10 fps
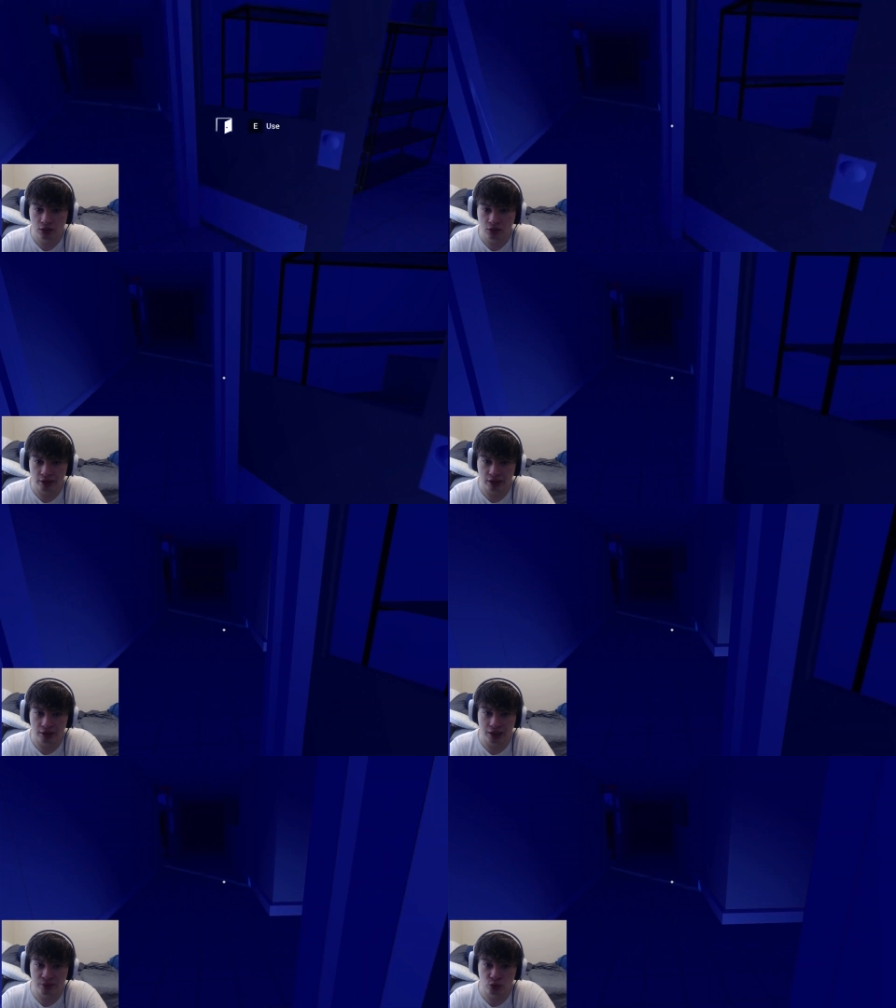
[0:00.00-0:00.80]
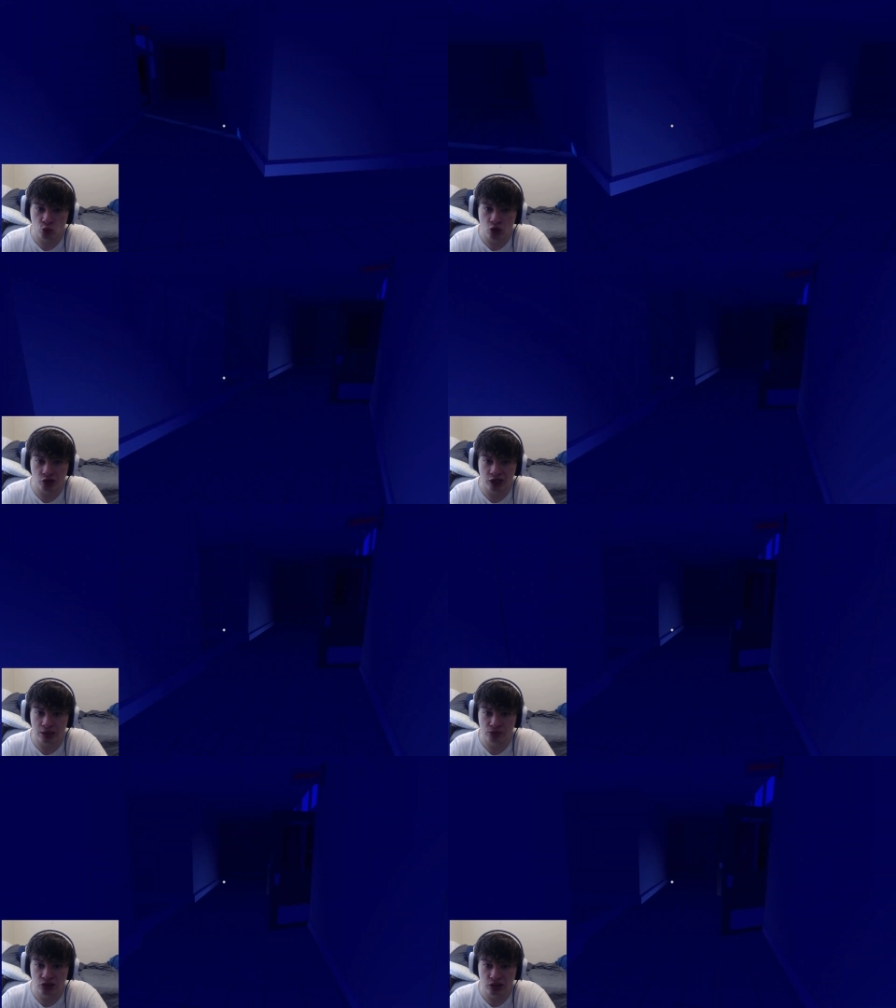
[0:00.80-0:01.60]
Like, like I'm just wandering
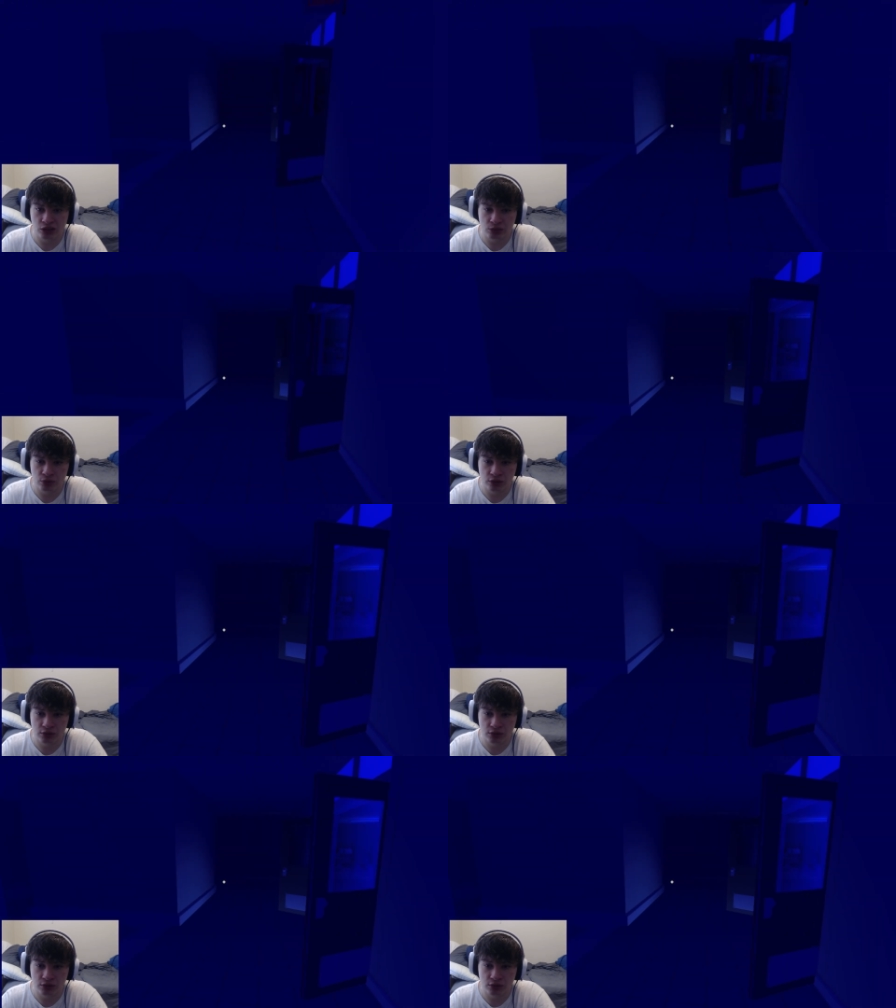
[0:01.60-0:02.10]
aimlessly at this point.